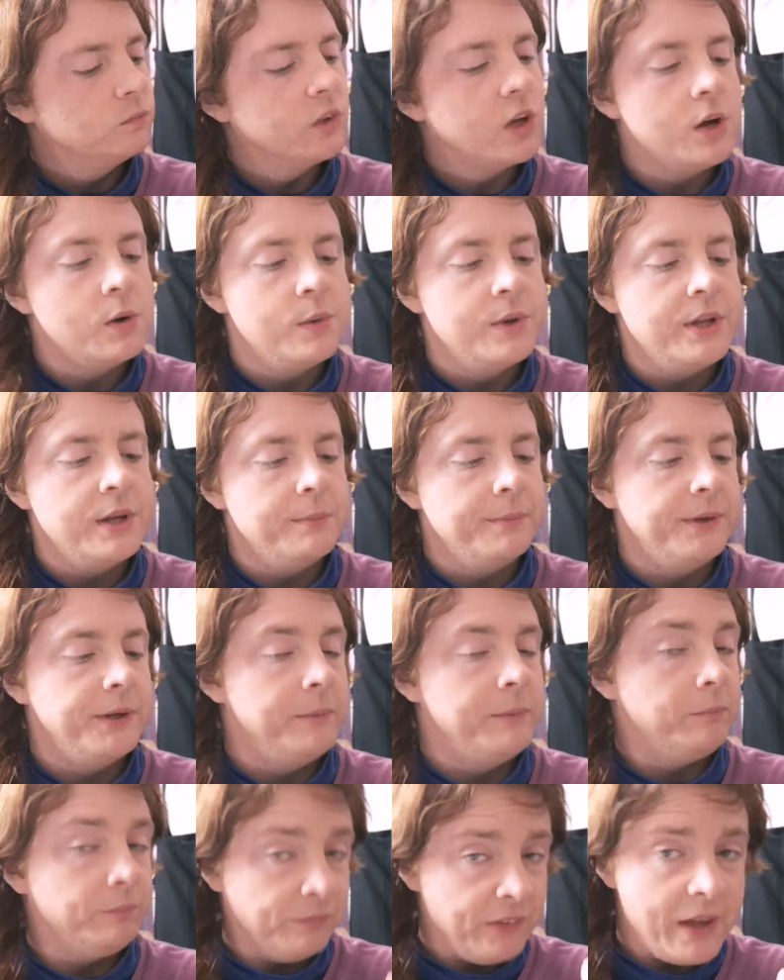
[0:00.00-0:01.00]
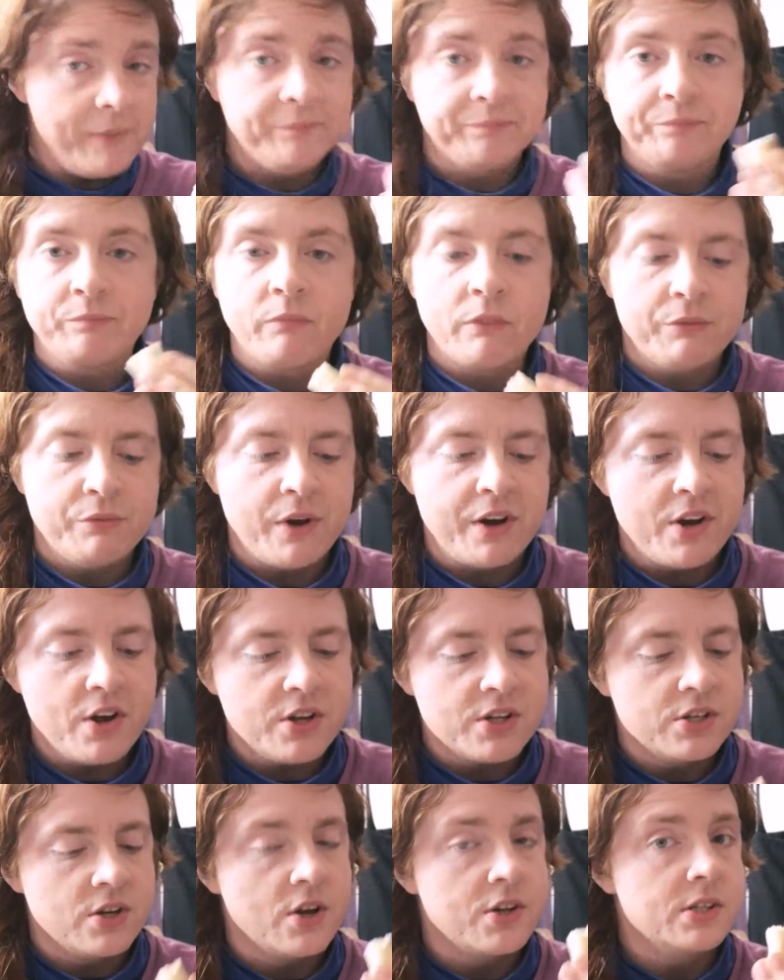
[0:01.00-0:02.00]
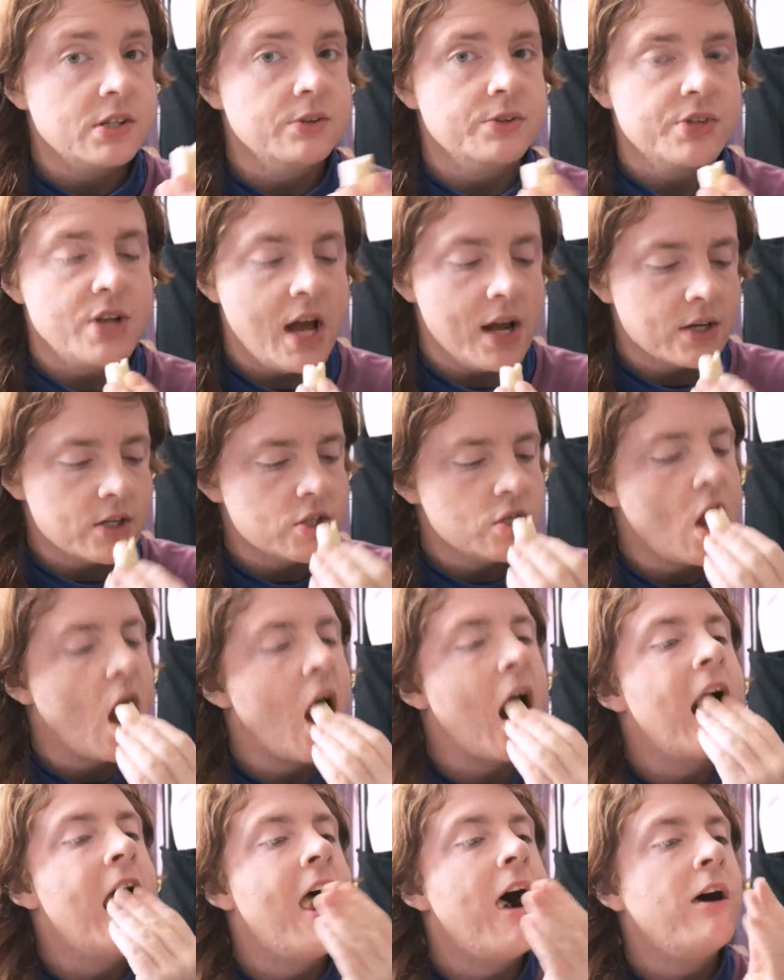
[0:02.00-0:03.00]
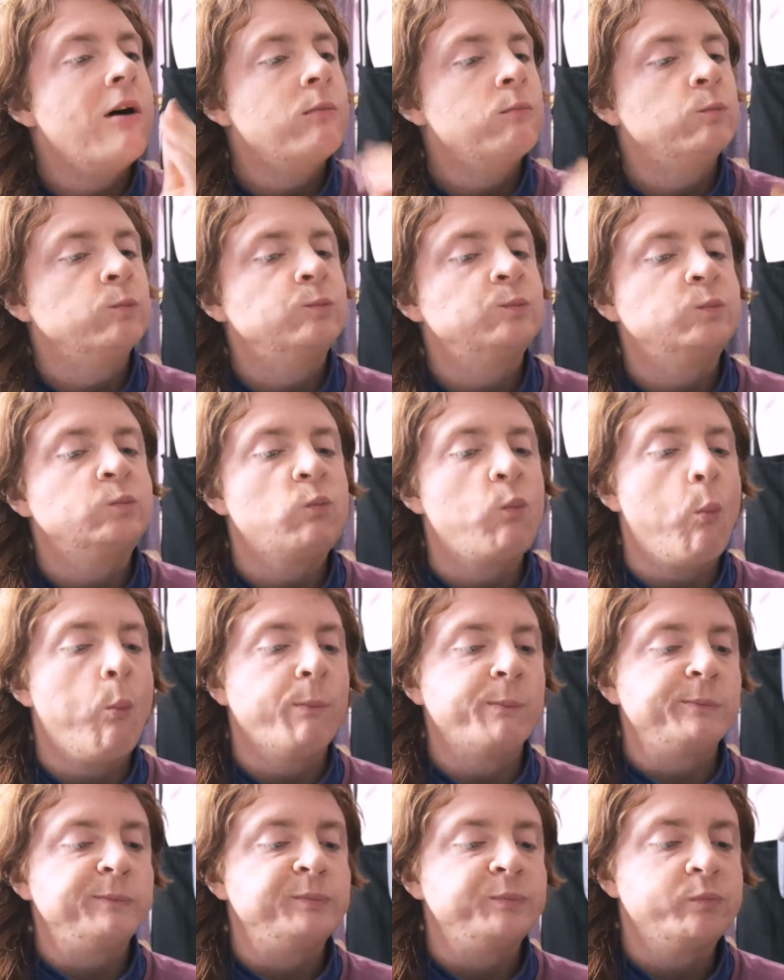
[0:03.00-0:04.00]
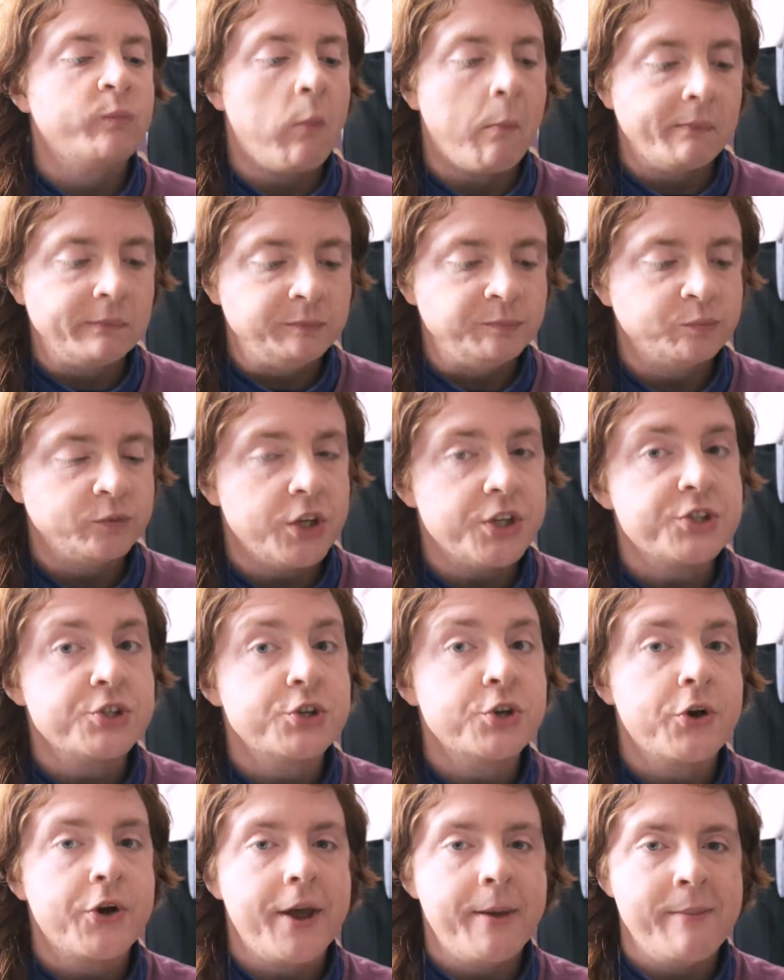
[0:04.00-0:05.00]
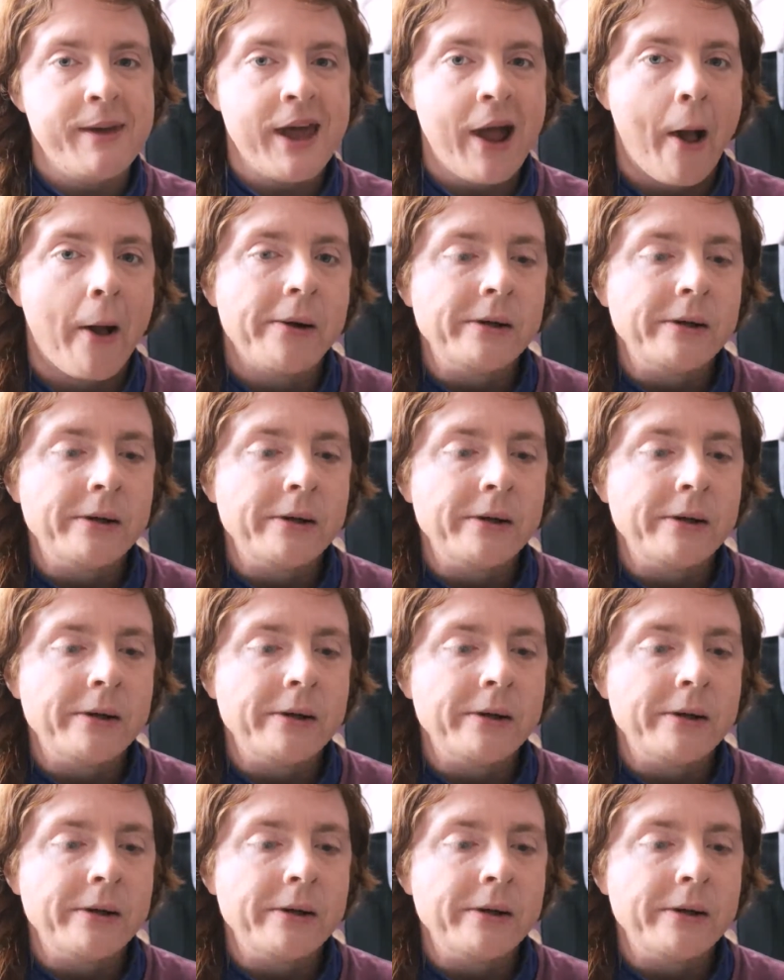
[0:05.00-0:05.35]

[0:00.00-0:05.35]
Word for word: go with it, but yeah, very nice, nice little snacks. Mmm, nice and creamy.